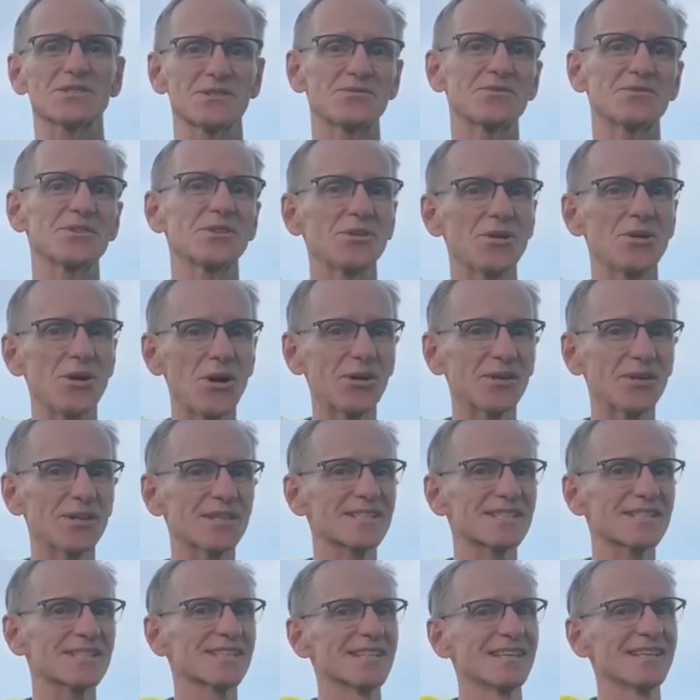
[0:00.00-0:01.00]
If you
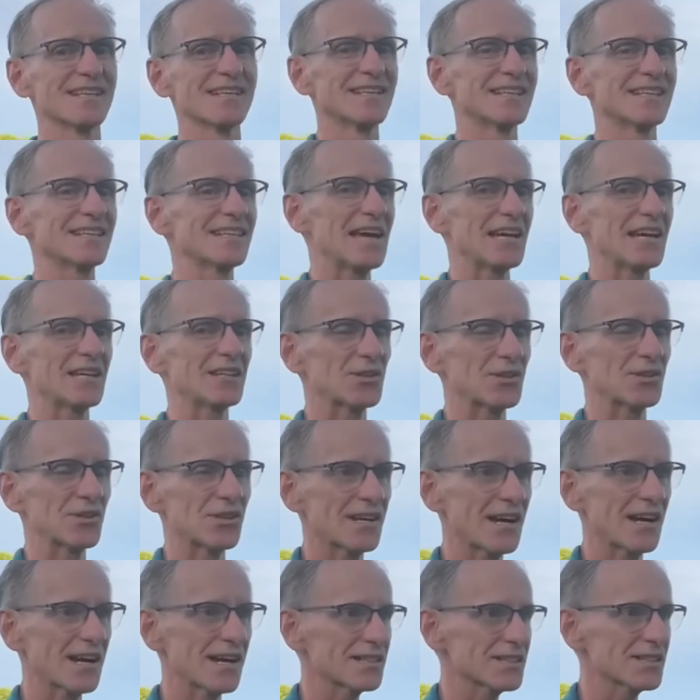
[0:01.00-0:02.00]
notice that you're
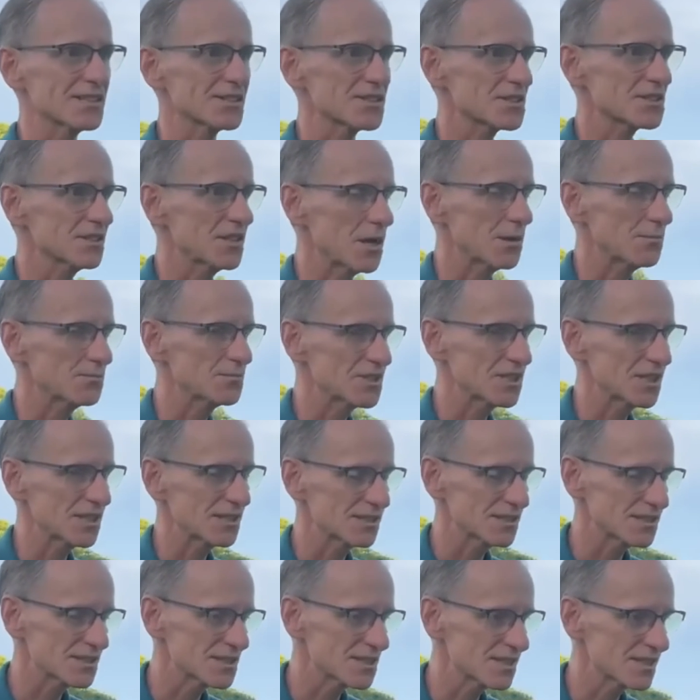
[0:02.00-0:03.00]
kind of slumped
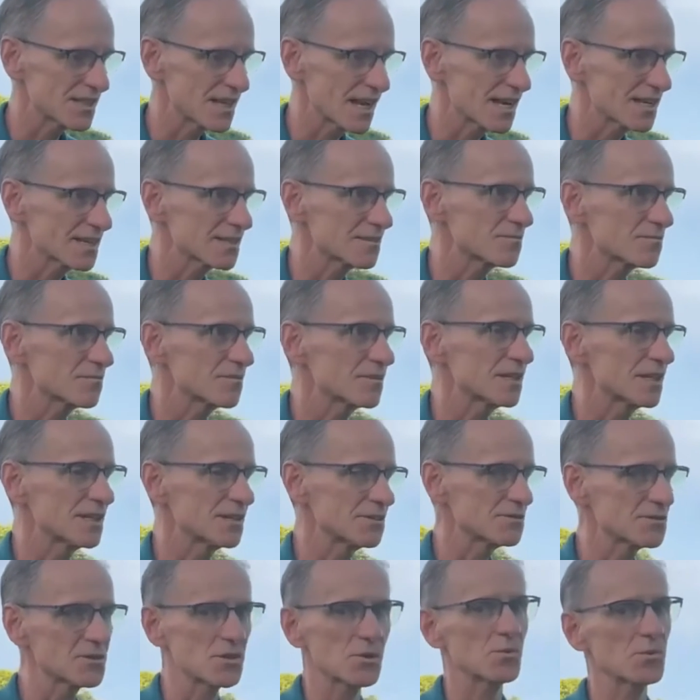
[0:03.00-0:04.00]

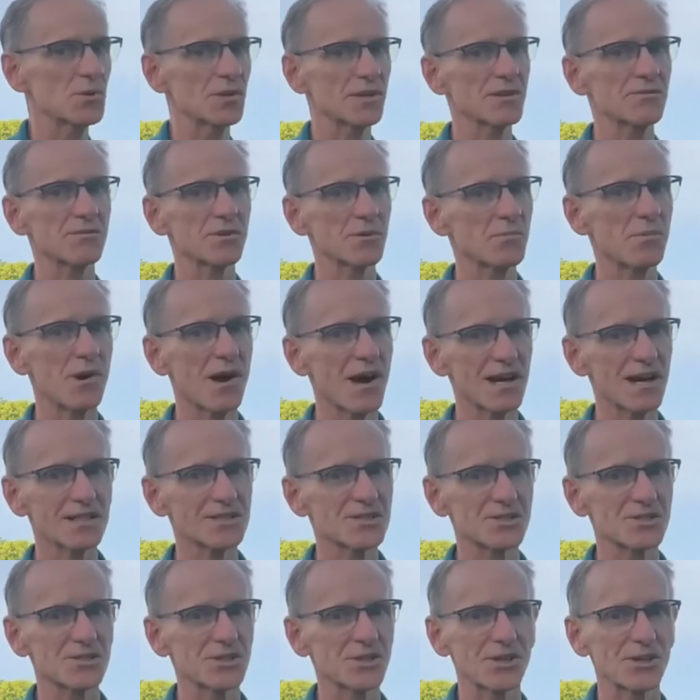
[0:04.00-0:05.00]
into whatever
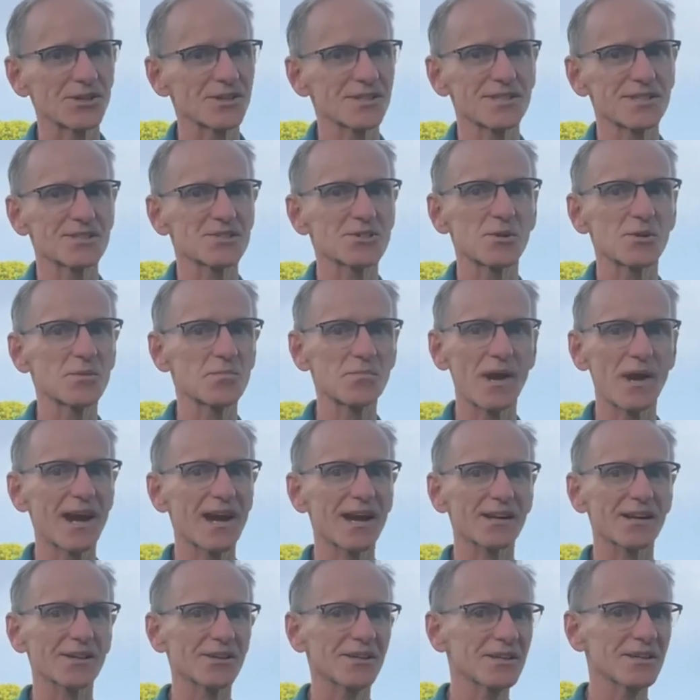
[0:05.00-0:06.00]
posture is your
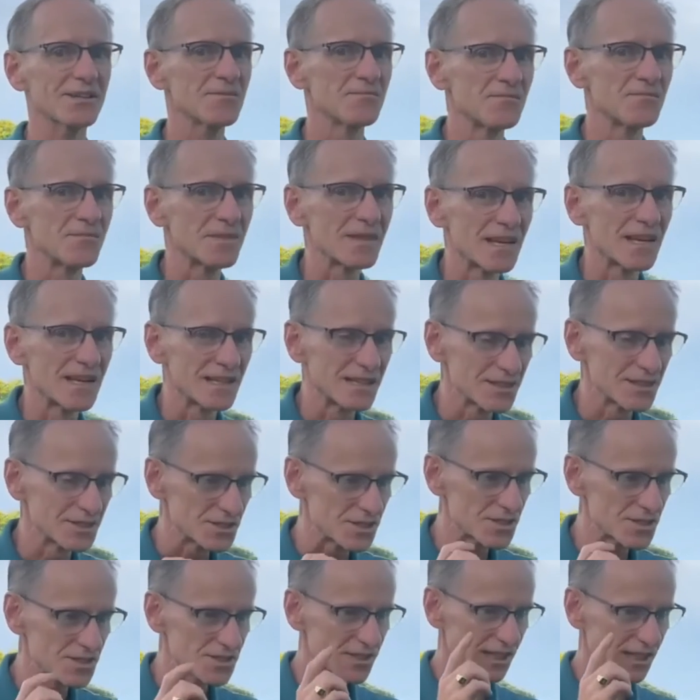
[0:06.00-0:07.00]
pattern,
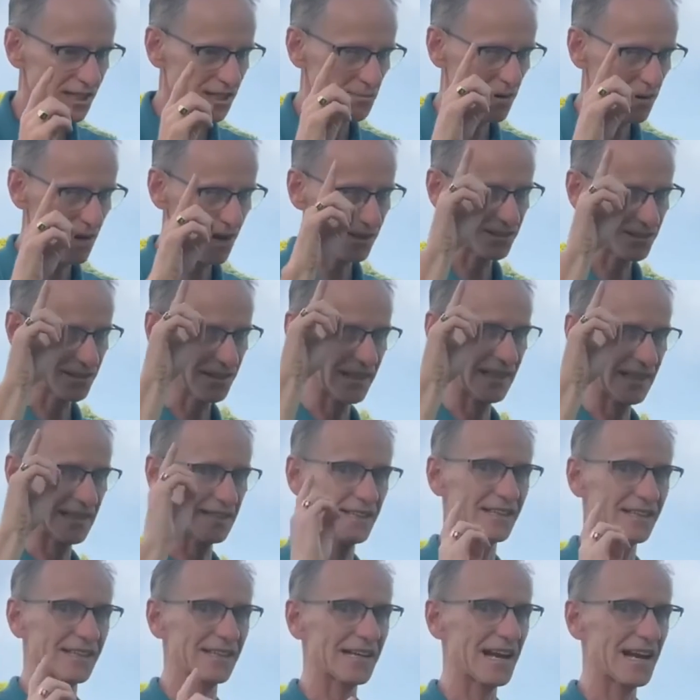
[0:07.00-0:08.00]
just think about
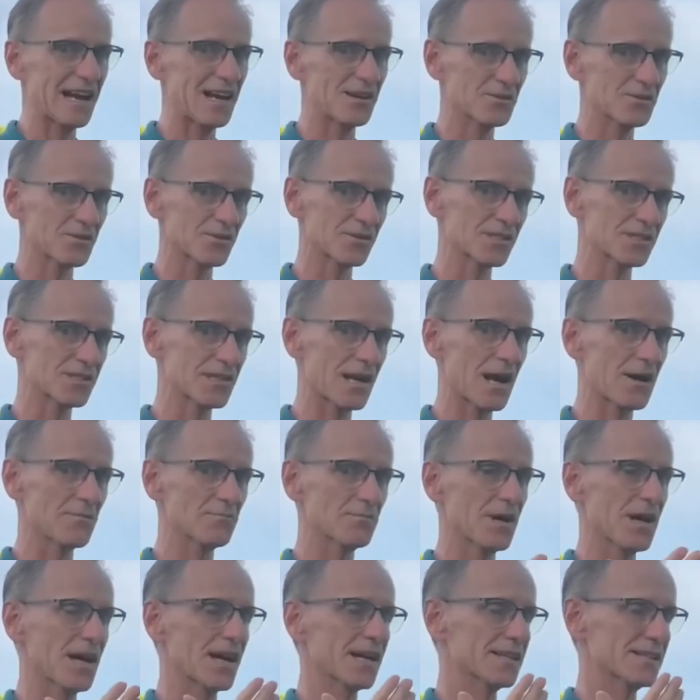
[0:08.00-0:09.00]
lengthening out through the
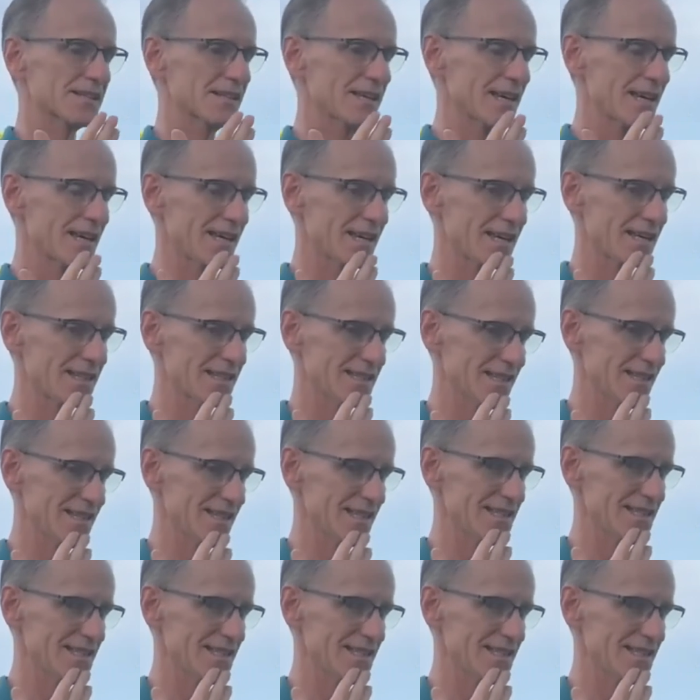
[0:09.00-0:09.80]
top back of the head and